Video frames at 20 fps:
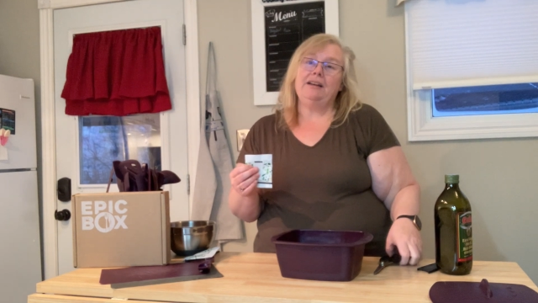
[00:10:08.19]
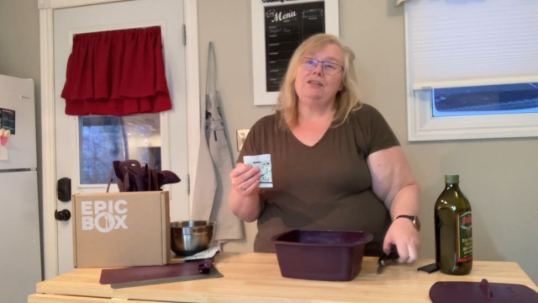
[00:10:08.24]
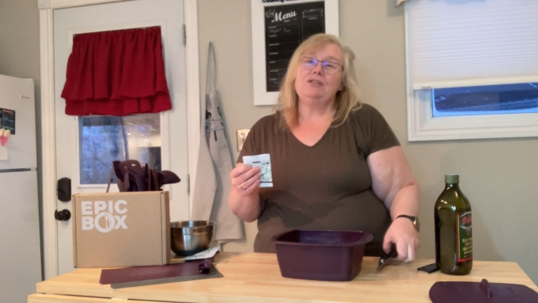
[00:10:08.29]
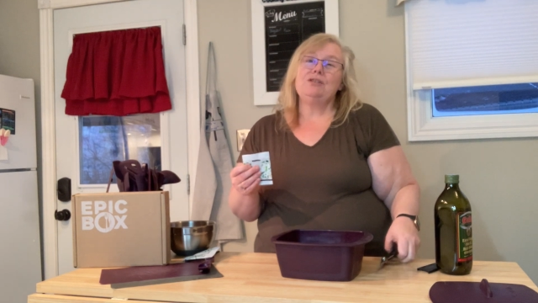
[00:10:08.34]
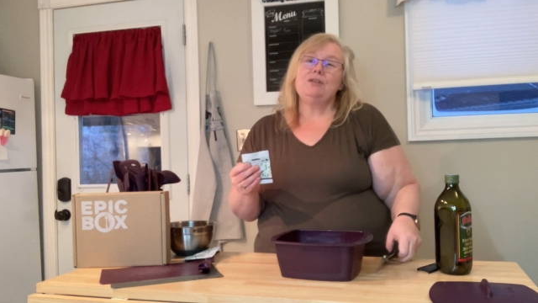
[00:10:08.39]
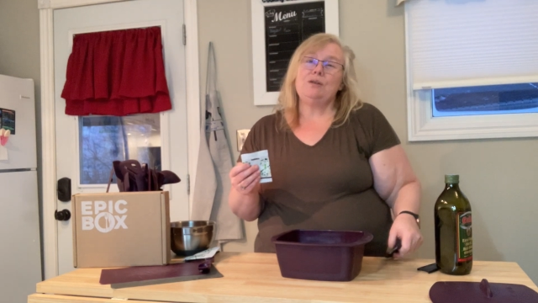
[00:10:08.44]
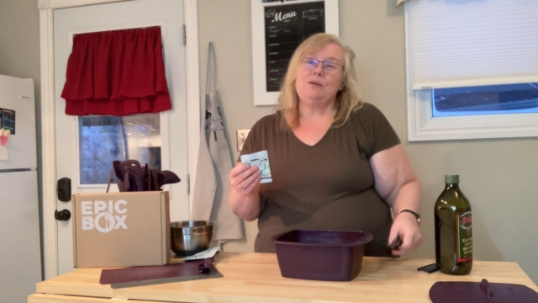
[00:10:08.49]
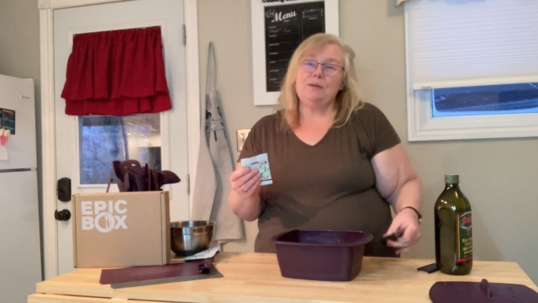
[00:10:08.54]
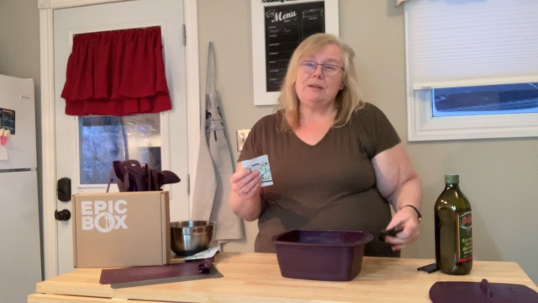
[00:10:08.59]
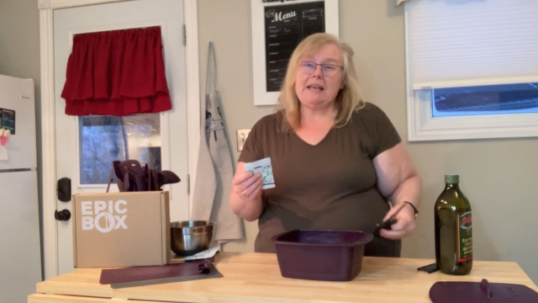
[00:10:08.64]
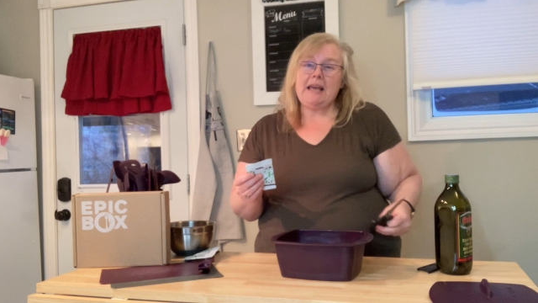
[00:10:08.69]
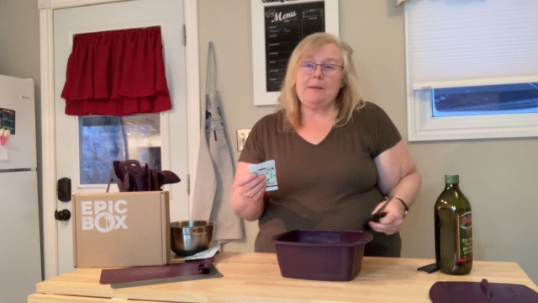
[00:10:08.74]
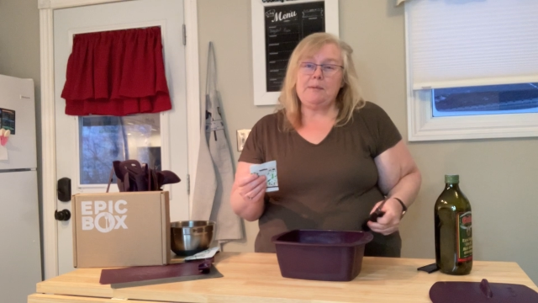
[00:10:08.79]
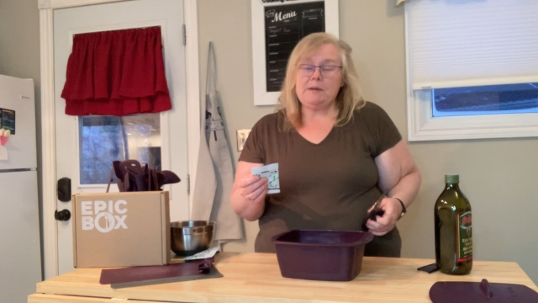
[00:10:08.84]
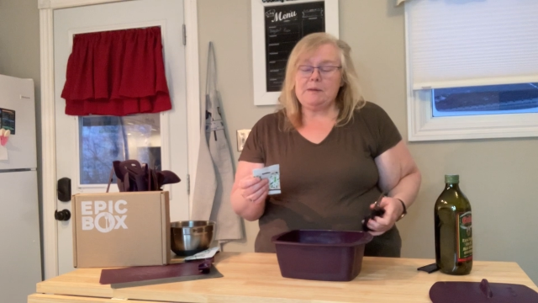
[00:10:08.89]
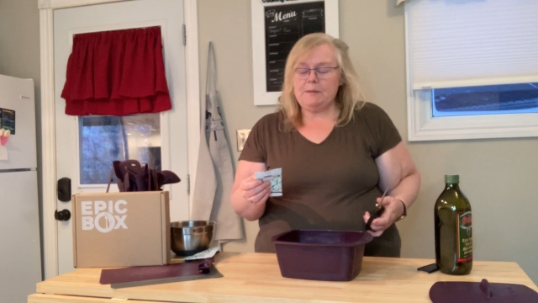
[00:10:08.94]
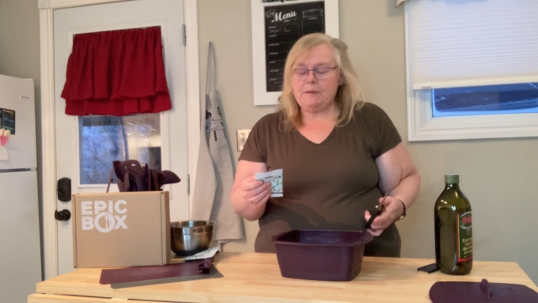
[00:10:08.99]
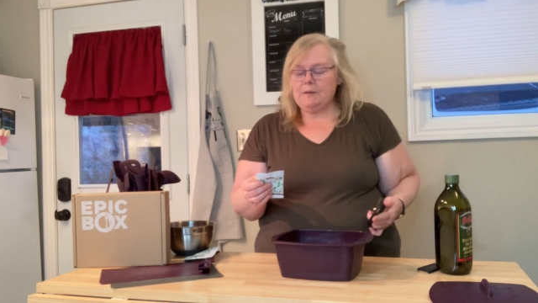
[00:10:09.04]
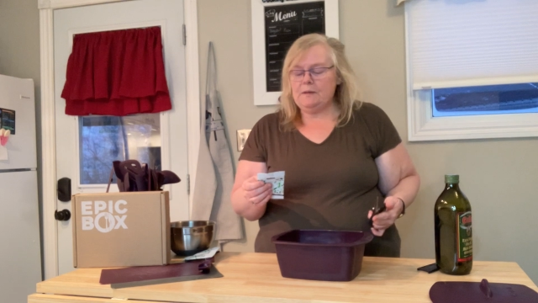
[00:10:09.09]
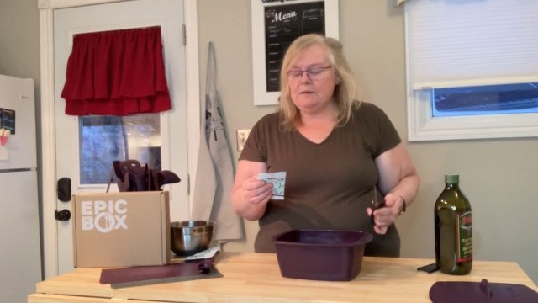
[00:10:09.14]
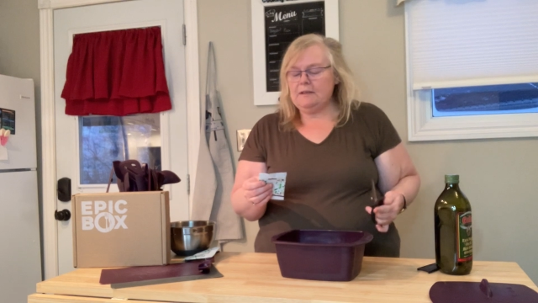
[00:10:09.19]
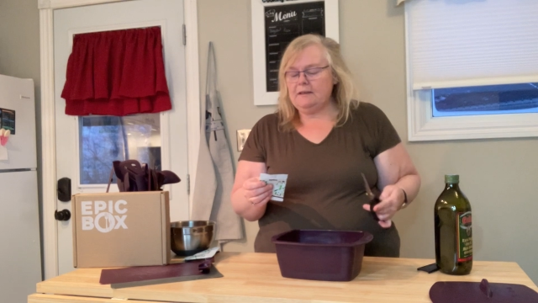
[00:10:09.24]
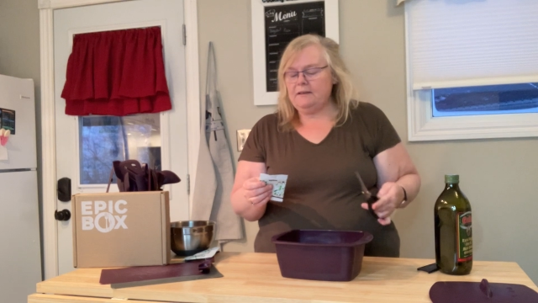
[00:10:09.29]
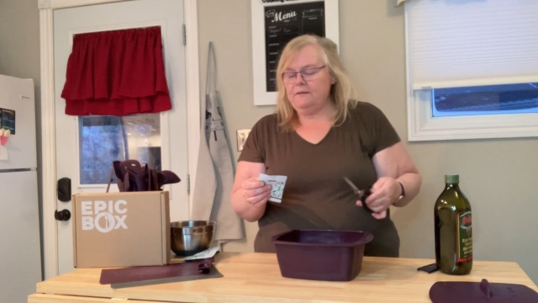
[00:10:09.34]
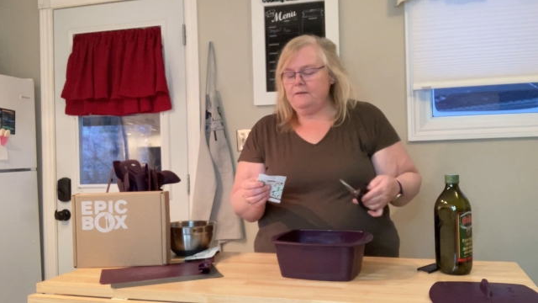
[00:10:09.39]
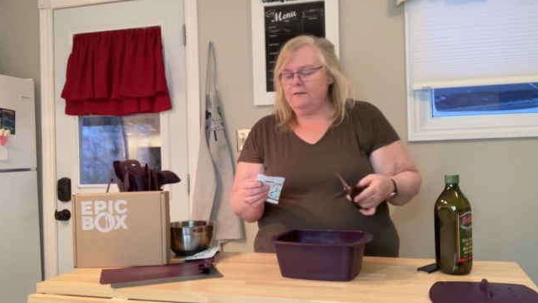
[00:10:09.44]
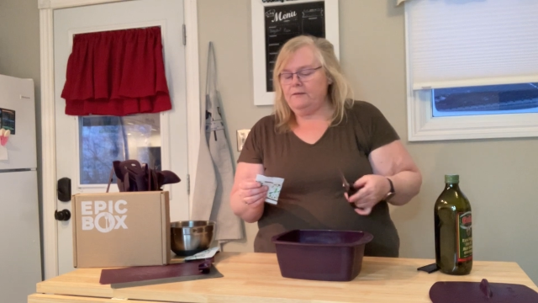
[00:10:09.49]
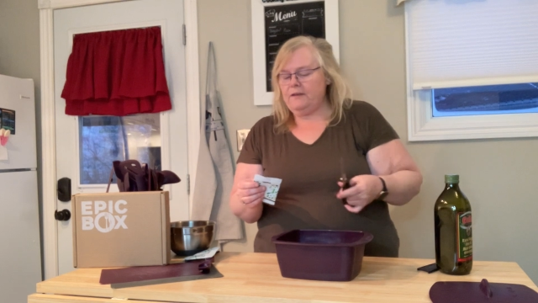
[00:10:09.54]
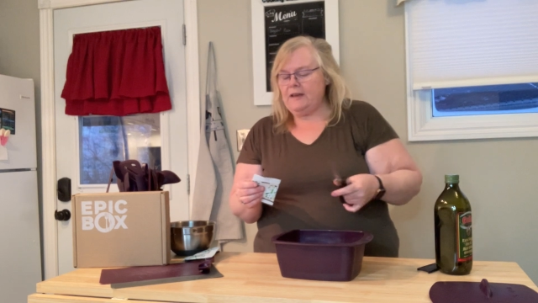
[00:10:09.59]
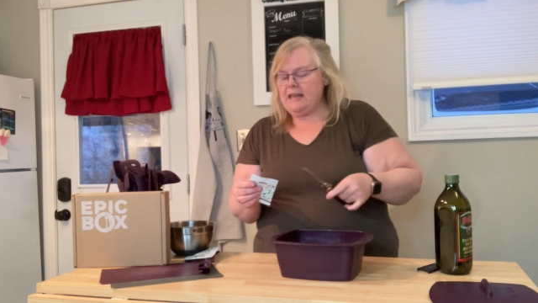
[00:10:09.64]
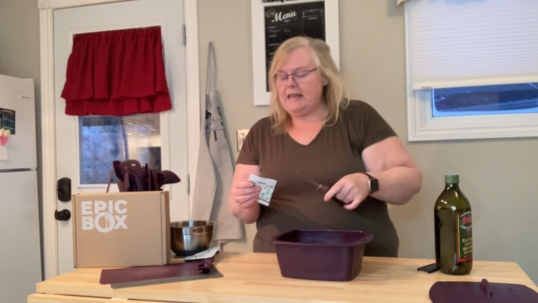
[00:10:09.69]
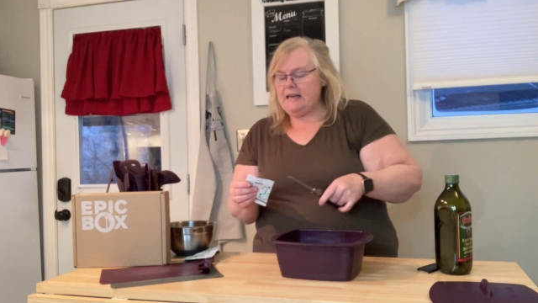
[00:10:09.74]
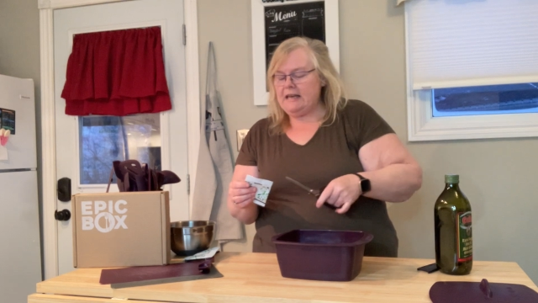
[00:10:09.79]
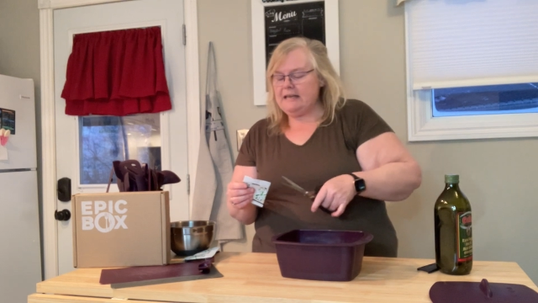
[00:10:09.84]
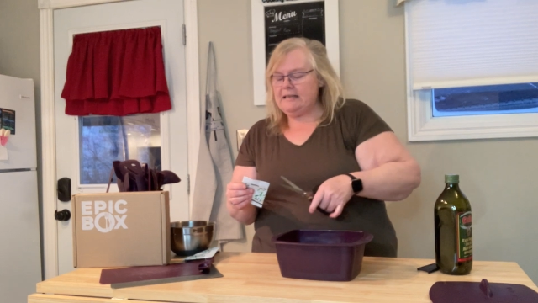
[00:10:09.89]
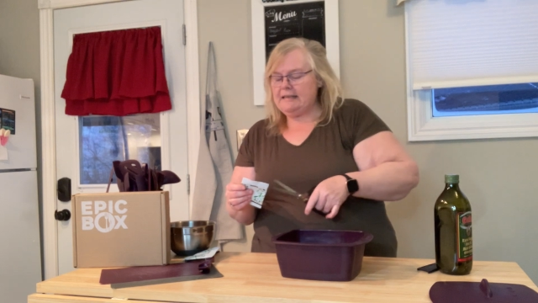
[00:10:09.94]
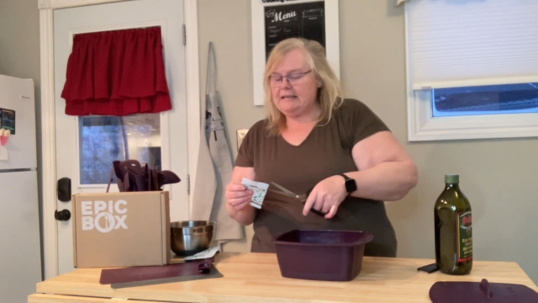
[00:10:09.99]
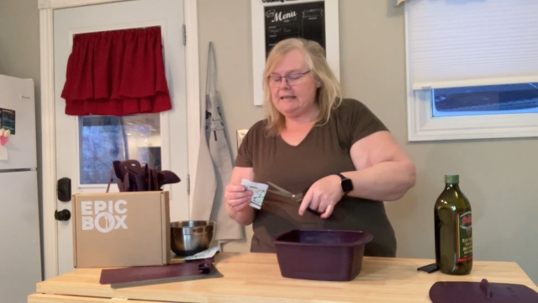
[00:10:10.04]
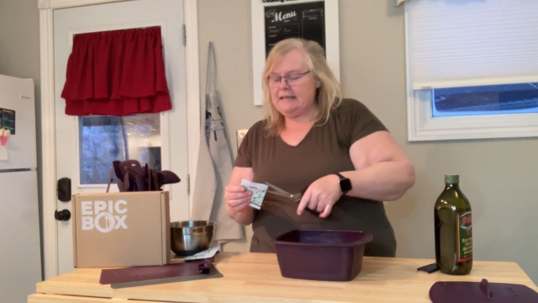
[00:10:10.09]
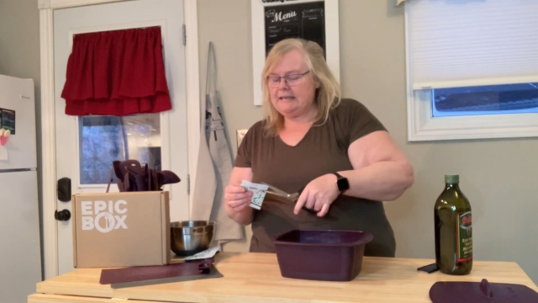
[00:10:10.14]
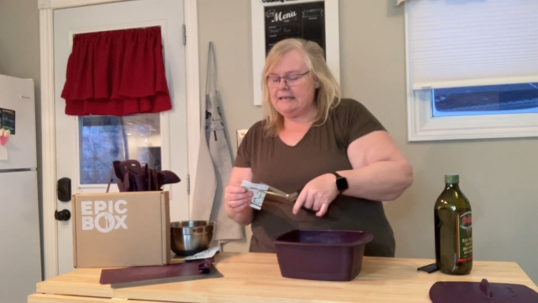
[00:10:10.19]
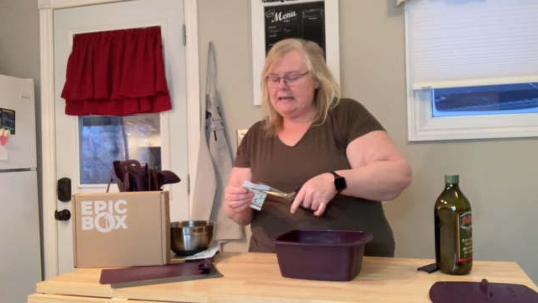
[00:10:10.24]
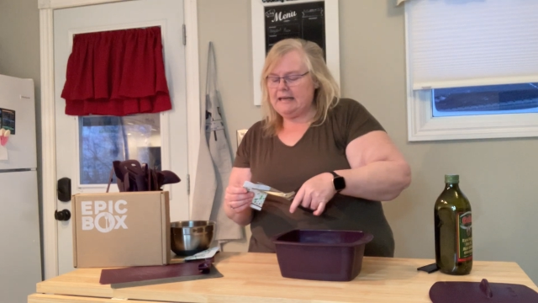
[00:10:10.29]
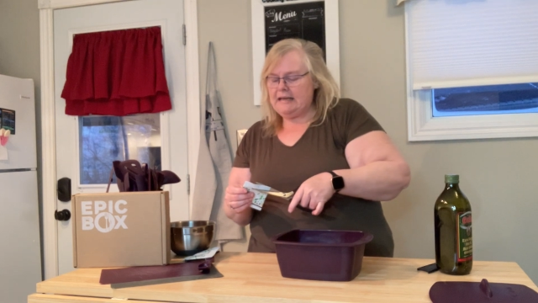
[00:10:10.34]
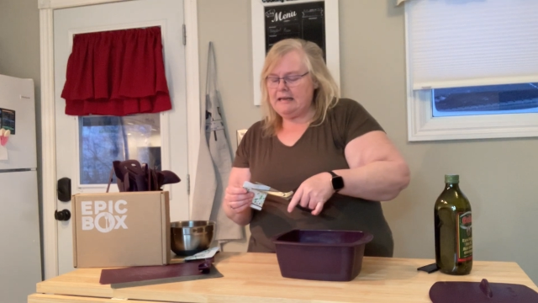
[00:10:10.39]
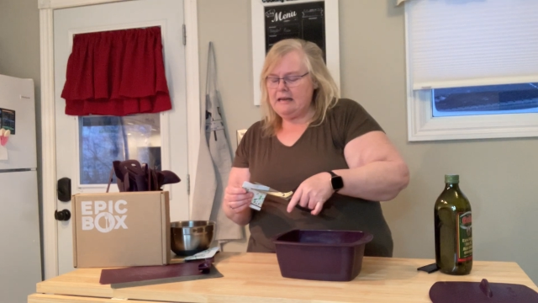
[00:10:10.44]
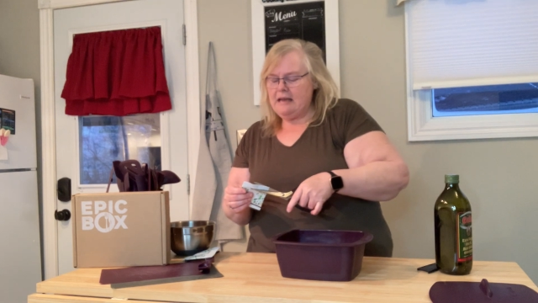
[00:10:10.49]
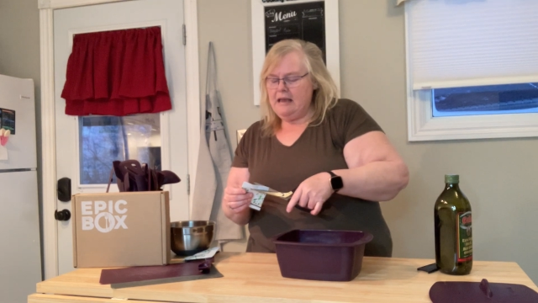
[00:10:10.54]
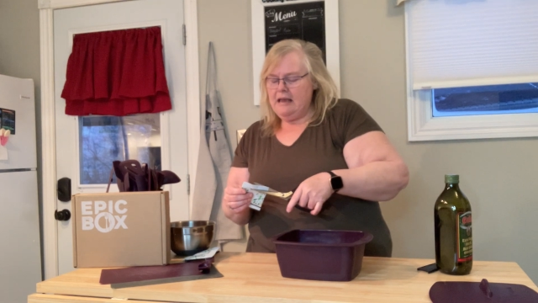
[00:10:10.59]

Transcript: 2 tablespoons of fajita seasoning.